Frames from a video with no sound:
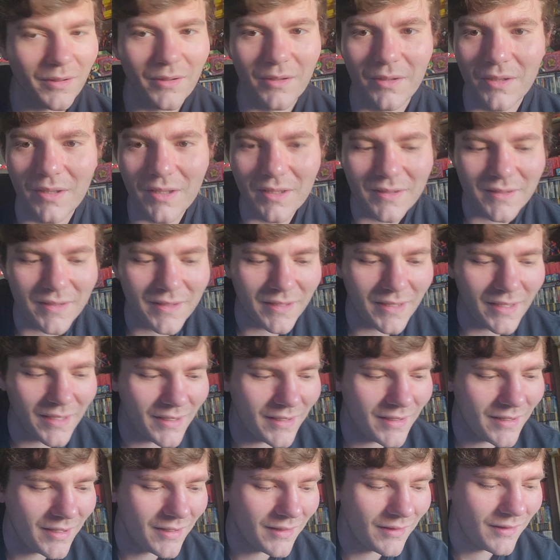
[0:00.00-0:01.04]
You didn't see
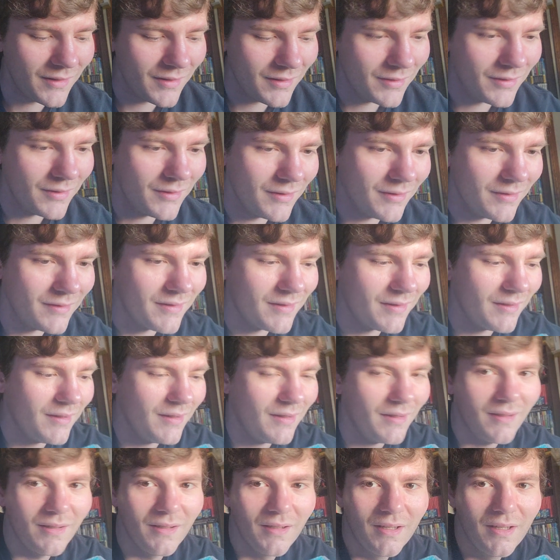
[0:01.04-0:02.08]
anything. You didn't see it.